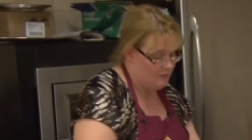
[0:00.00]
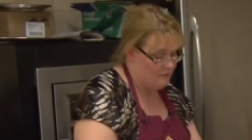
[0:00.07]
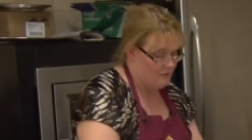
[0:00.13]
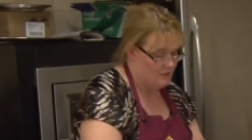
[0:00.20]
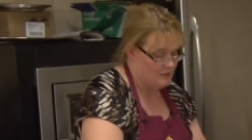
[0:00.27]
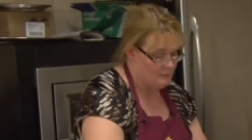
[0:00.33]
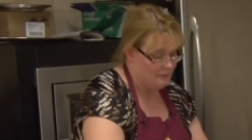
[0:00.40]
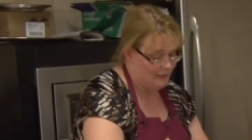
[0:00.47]
you've
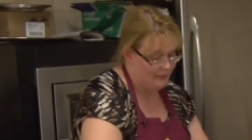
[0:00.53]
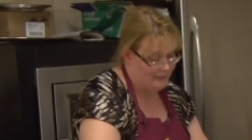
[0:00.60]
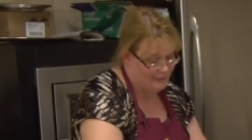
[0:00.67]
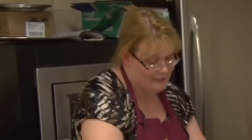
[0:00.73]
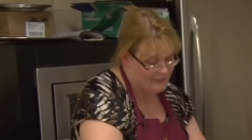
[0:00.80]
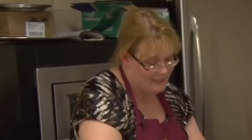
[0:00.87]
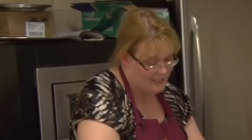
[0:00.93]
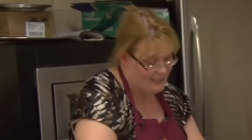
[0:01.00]
not spent
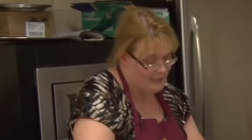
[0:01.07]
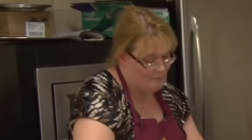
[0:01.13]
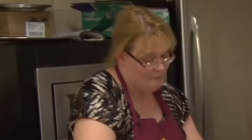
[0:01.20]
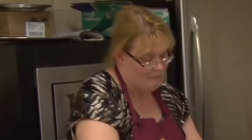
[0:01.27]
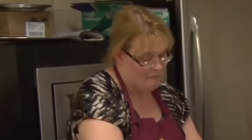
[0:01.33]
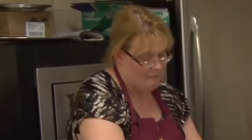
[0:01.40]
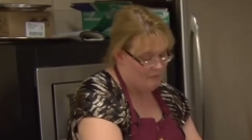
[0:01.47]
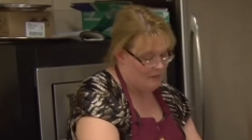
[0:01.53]
any time
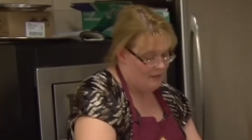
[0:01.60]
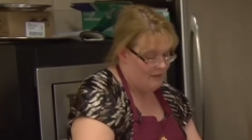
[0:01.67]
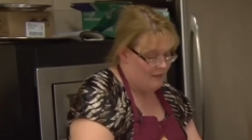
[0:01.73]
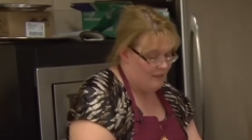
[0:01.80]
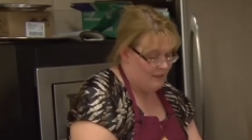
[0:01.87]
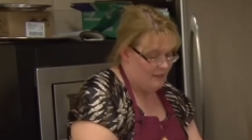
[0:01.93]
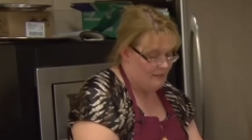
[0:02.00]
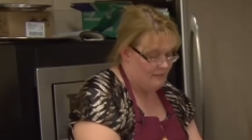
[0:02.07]

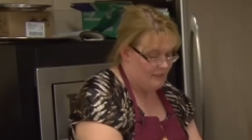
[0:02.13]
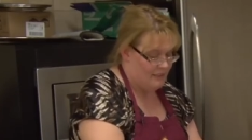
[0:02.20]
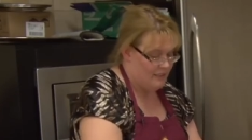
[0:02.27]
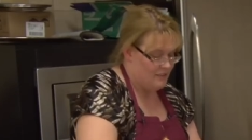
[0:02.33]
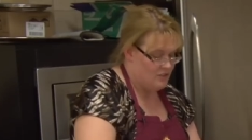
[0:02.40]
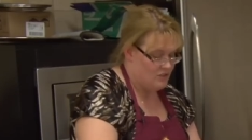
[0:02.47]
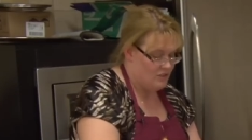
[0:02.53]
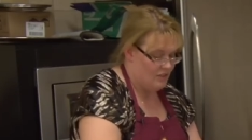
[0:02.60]
in the
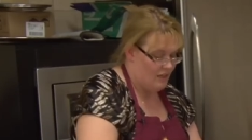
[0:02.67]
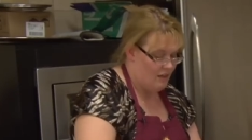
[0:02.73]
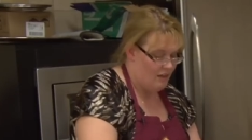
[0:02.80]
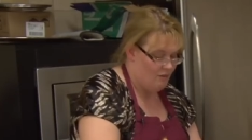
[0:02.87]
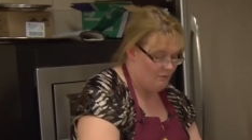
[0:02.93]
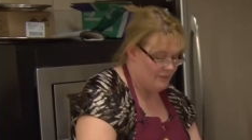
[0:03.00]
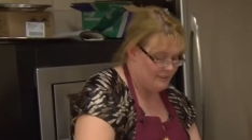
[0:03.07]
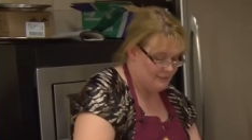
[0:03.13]
kitchen. I
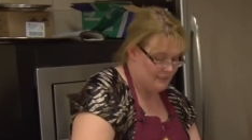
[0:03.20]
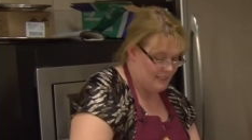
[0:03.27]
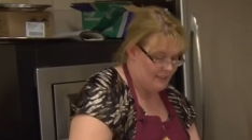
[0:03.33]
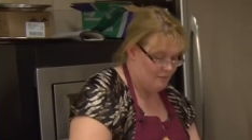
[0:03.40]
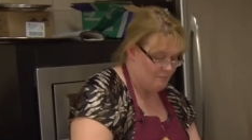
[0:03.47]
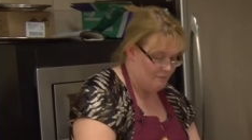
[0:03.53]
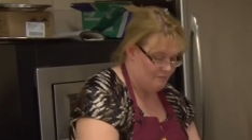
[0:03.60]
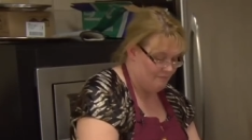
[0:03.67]
always like
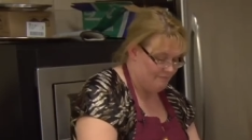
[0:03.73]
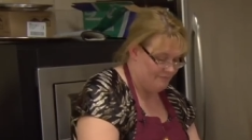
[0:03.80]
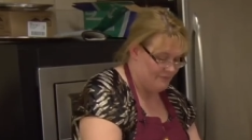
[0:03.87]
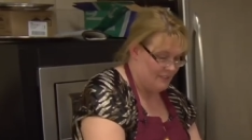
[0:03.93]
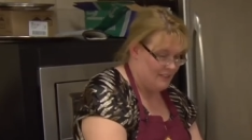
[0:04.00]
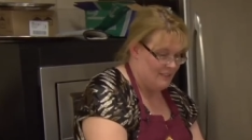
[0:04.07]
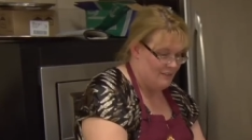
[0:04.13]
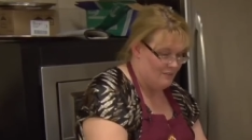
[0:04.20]

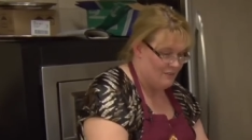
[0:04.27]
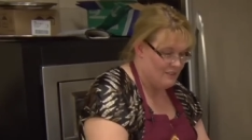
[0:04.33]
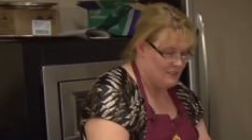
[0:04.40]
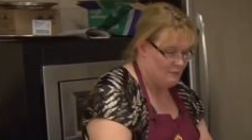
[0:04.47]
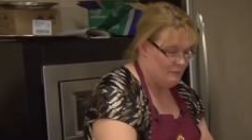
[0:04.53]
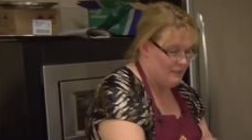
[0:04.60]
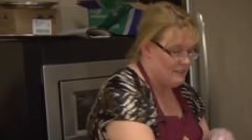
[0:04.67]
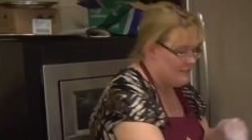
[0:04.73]

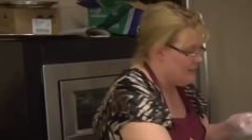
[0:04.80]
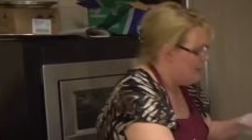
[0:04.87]
recipes